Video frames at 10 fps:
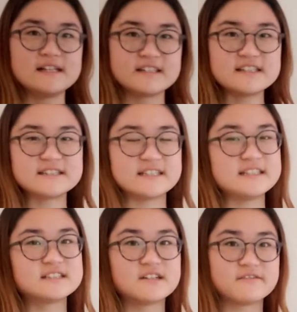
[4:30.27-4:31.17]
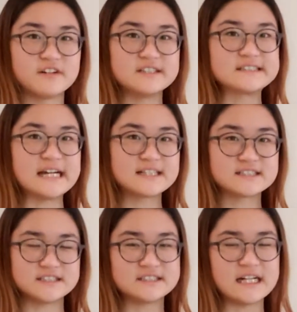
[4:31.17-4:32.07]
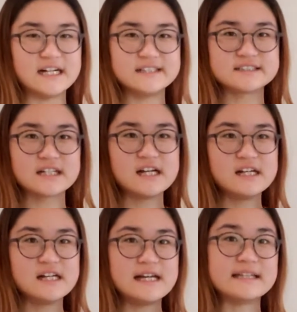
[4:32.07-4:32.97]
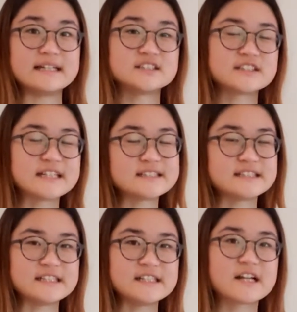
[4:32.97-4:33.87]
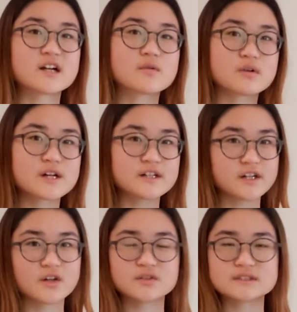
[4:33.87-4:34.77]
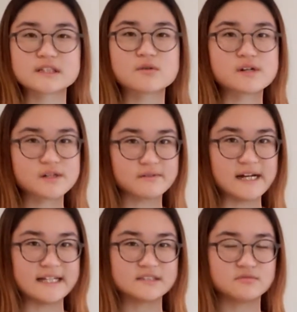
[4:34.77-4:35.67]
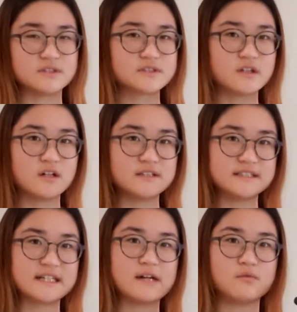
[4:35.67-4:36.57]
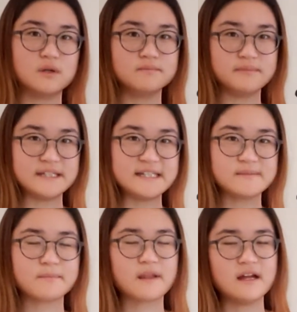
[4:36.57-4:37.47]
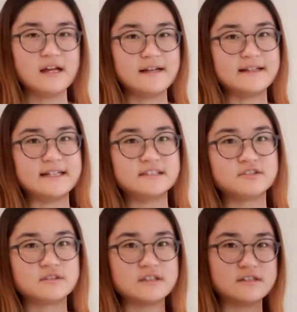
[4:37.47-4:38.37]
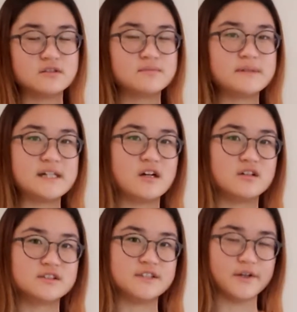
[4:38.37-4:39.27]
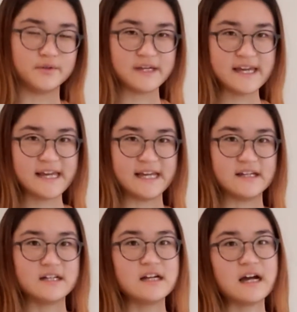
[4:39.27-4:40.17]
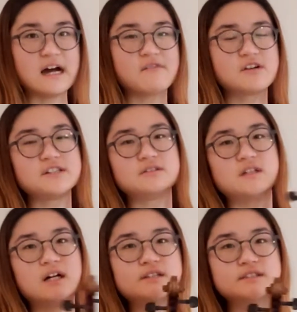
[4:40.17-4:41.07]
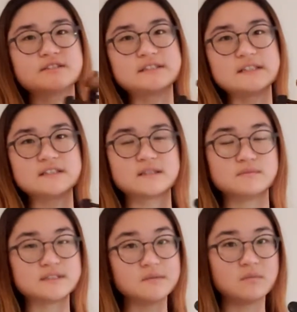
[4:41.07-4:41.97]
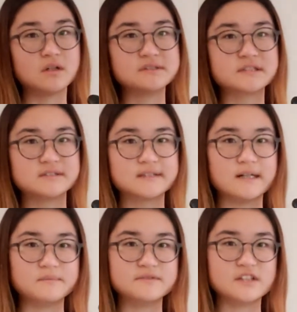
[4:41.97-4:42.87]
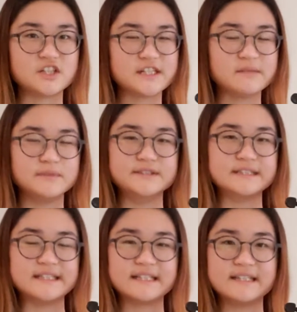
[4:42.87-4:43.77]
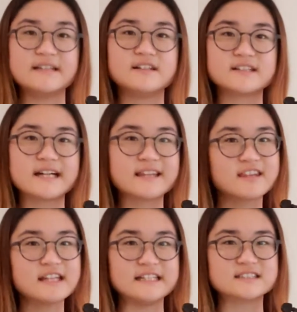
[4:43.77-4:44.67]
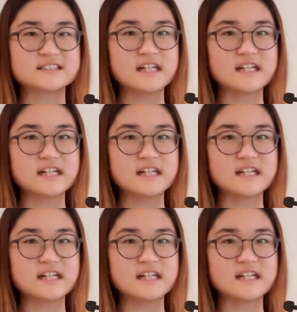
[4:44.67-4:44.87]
This is the first exercise. And as you can see, there are quarter notes, quarter rest, which all indicate 1 beat, and it will be on the note A. However, you'll also see some symbols on top of the sheet music, and they look like this.